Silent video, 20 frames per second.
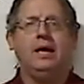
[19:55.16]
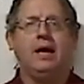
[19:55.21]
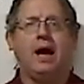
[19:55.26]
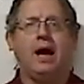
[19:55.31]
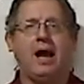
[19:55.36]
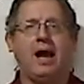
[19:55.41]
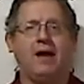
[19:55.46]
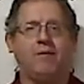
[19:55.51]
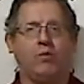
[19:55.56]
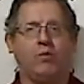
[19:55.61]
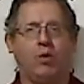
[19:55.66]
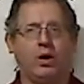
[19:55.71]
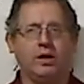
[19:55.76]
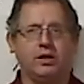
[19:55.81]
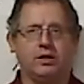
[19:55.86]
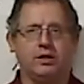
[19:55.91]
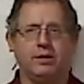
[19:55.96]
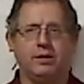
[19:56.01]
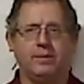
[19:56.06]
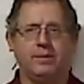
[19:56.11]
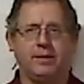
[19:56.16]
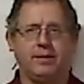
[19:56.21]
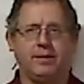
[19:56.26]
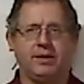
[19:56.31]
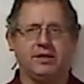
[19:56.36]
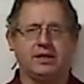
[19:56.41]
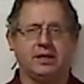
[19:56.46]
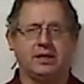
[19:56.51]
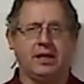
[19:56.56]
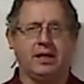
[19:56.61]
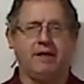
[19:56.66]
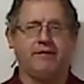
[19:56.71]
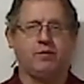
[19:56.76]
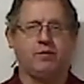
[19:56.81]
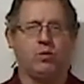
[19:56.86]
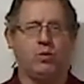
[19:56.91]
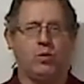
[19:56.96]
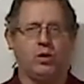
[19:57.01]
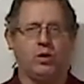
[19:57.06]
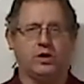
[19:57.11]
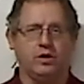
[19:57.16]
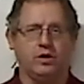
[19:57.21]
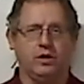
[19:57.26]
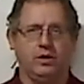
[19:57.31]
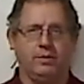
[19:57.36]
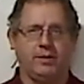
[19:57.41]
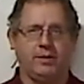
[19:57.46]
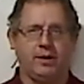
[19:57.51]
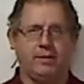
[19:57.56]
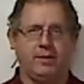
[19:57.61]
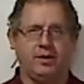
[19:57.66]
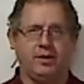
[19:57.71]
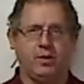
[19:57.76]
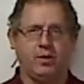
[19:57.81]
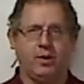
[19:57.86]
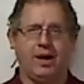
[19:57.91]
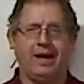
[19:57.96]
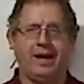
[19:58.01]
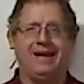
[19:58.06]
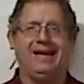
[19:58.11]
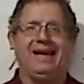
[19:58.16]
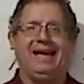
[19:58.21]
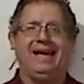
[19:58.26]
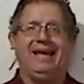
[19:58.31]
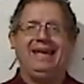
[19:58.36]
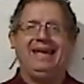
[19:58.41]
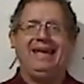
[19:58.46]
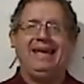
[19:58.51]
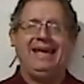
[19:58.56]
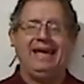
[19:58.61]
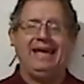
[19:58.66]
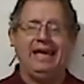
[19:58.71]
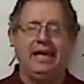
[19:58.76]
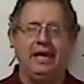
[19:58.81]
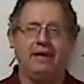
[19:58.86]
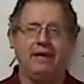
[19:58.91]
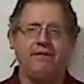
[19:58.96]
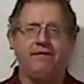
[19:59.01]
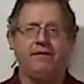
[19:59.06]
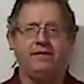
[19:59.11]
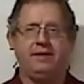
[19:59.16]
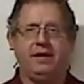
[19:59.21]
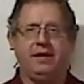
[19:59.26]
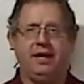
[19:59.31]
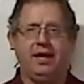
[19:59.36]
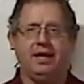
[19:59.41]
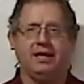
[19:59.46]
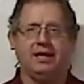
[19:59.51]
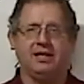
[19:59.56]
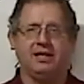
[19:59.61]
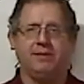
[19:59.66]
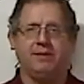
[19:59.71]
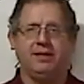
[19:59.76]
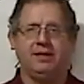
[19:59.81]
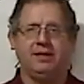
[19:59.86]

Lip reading: I have 1 aluminum on the left, 1 aluminum on the right. if the element